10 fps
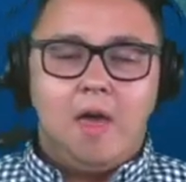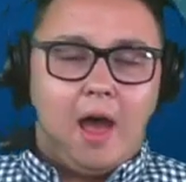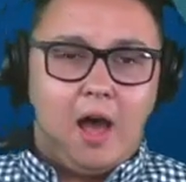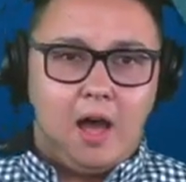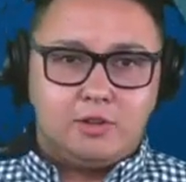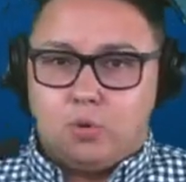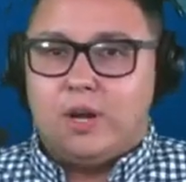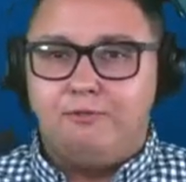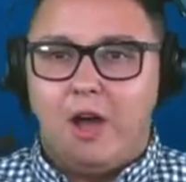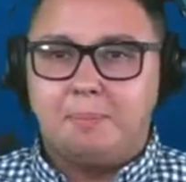
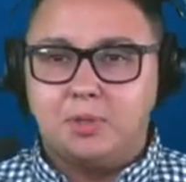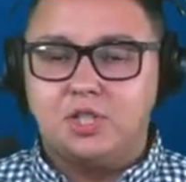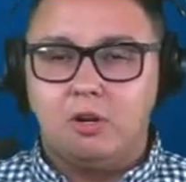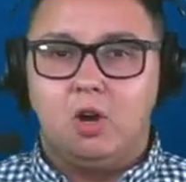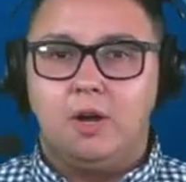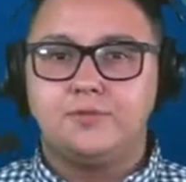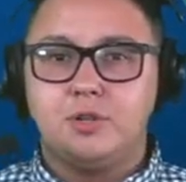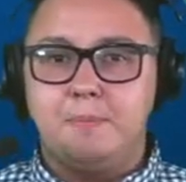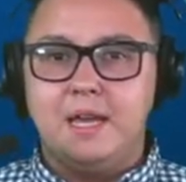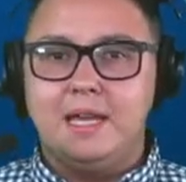25% off
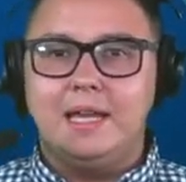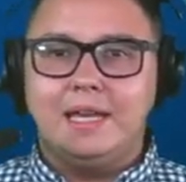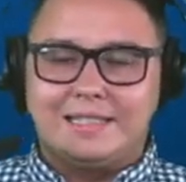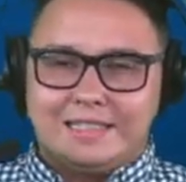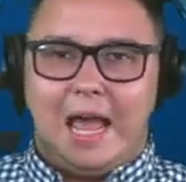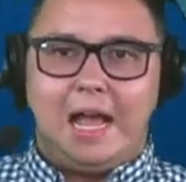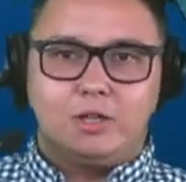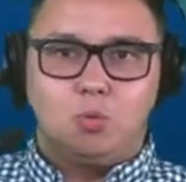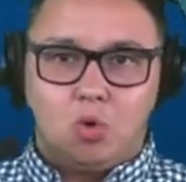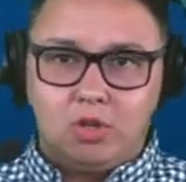to be
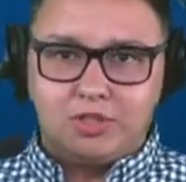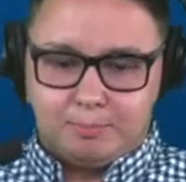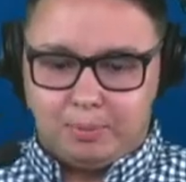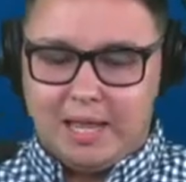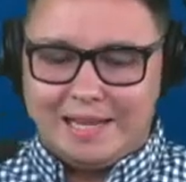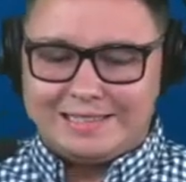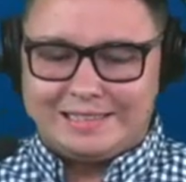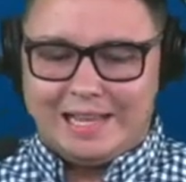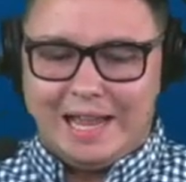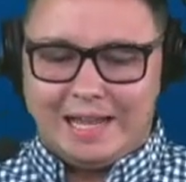exact. While supplies
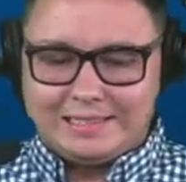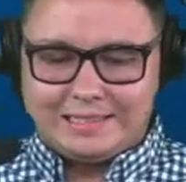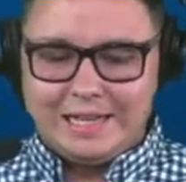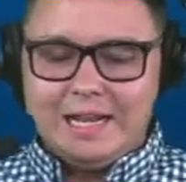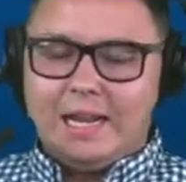last.